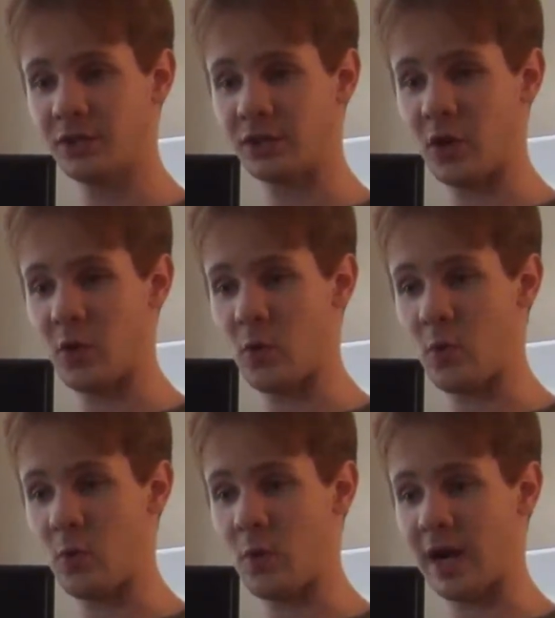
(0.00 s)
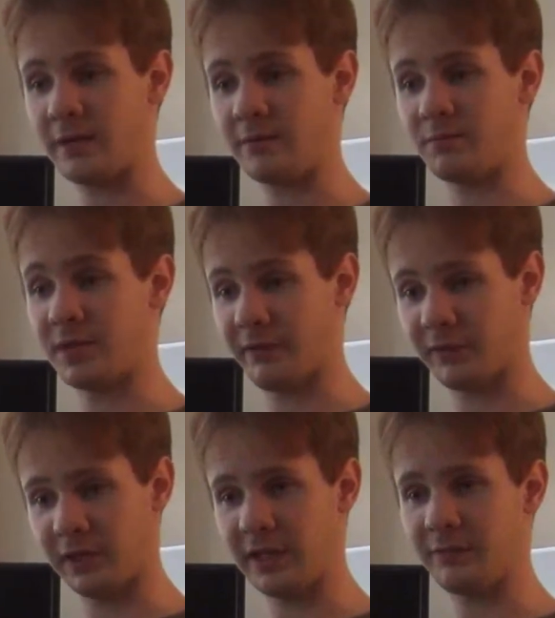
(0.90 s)
So I
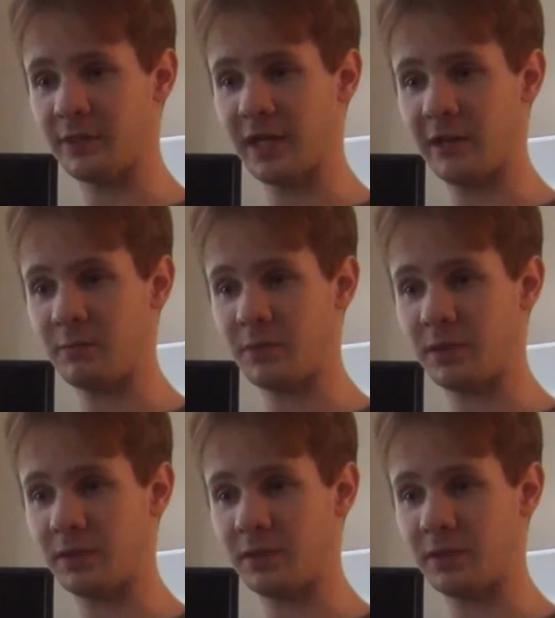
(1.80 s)
definitely give Dungeon